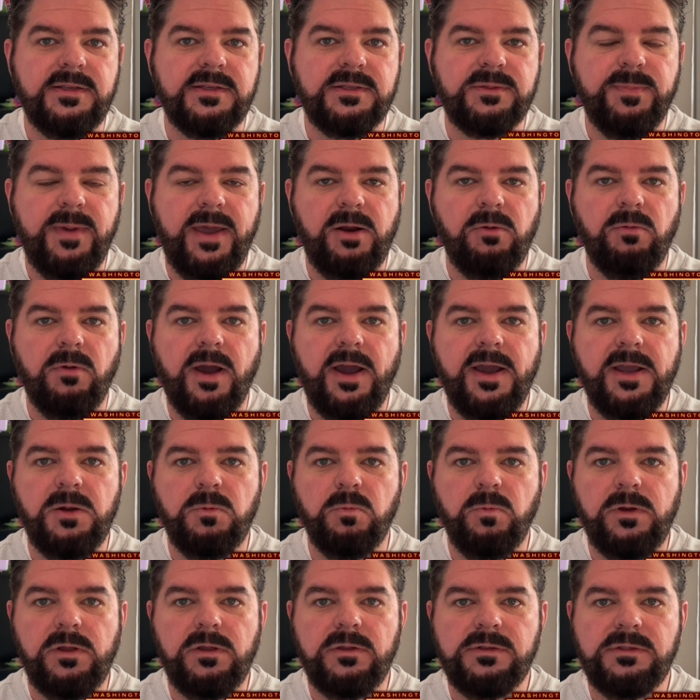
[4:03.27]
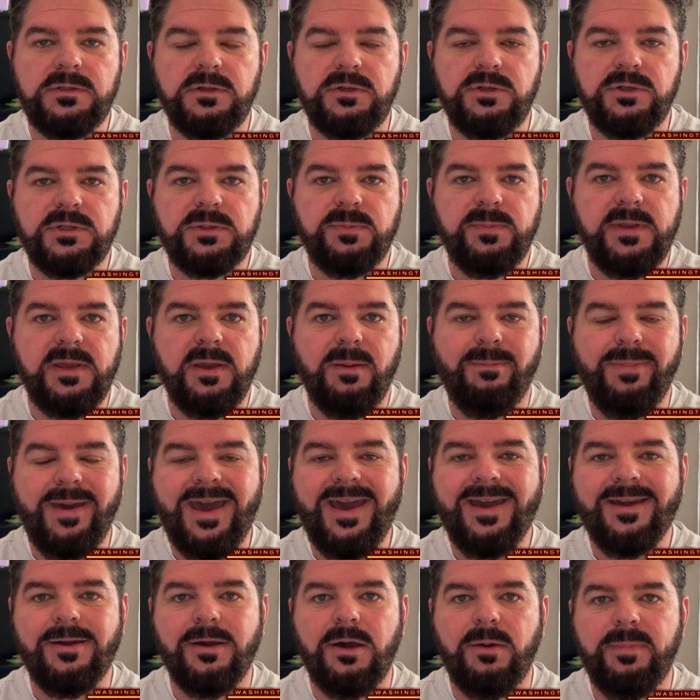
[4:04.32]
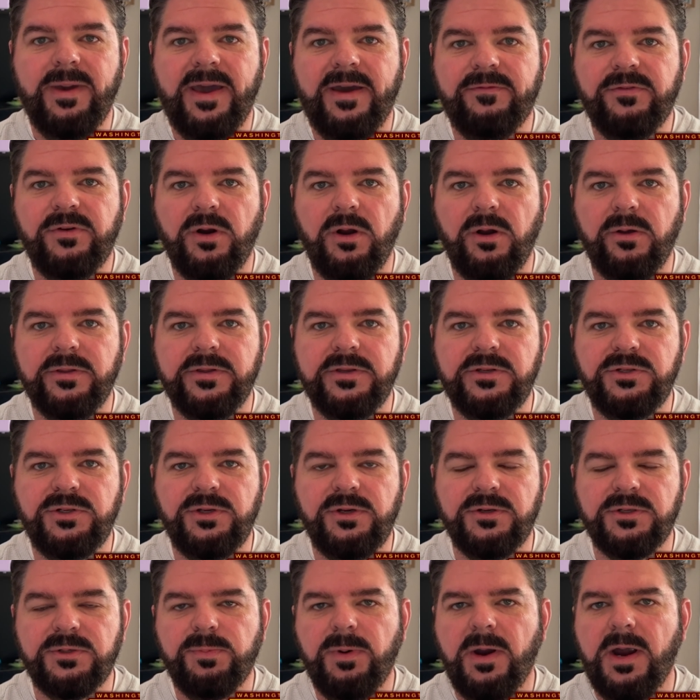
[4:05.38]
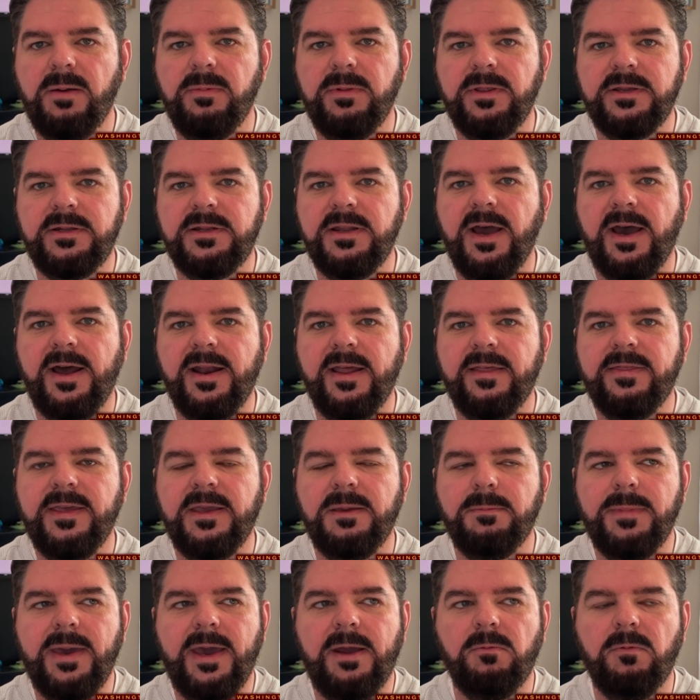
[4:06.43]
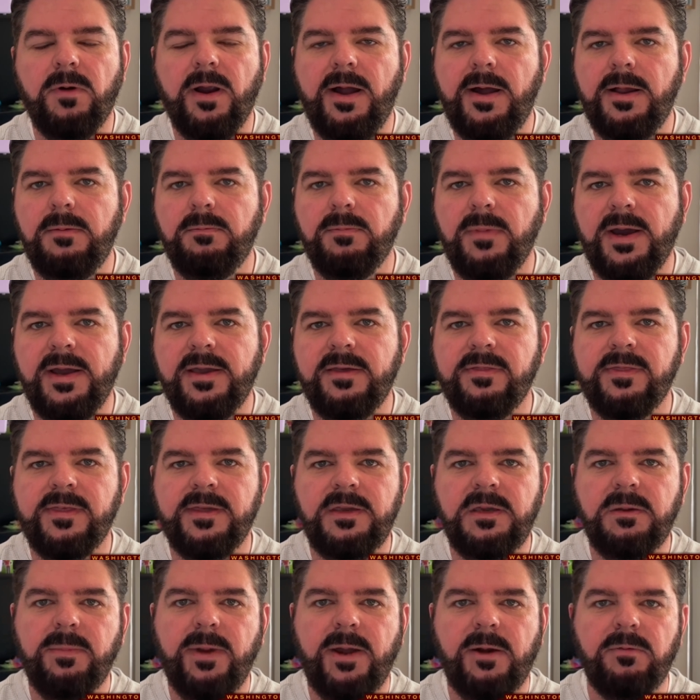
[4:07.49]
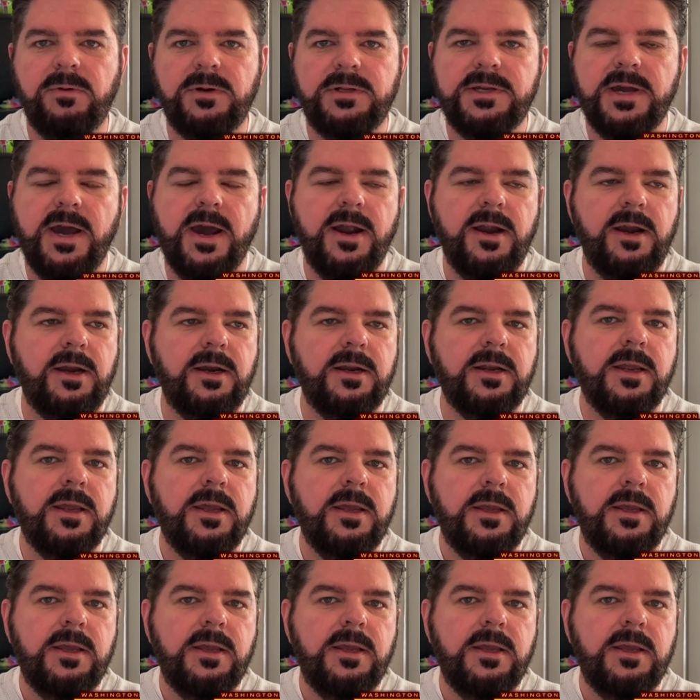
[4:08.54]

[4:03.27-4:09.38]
Is Matt Ryan willing to just be a backup after all these years? Probably not. I think Matt Ryan might think about retiring.